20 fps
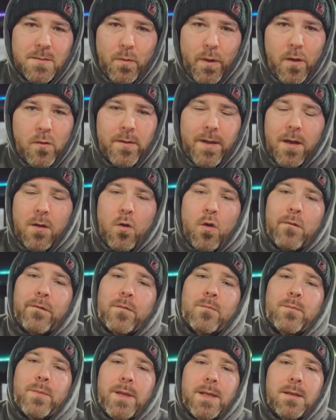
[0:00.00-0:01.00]
well that I got
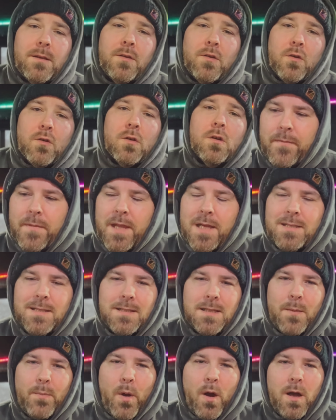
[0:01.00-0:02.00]
from B&Q. This is
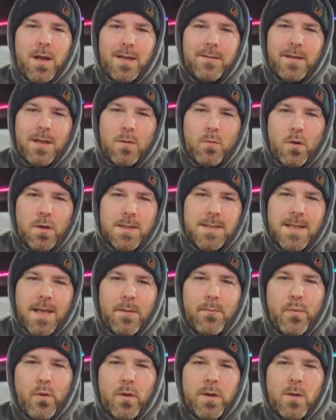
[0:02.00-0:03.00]
a part I didn't want to
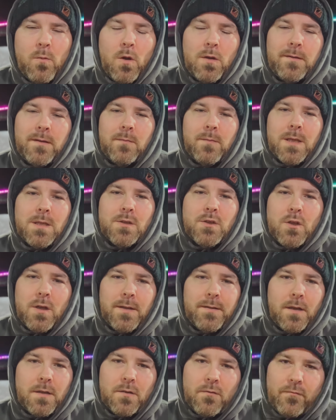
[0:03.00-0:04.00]
skimp on. I wanted to make sure I
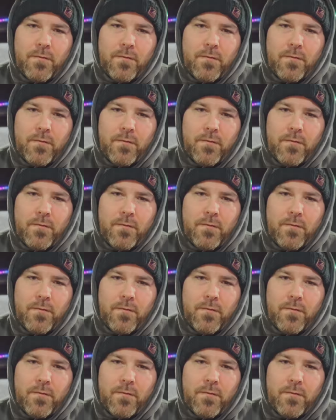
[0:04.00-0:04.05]
done it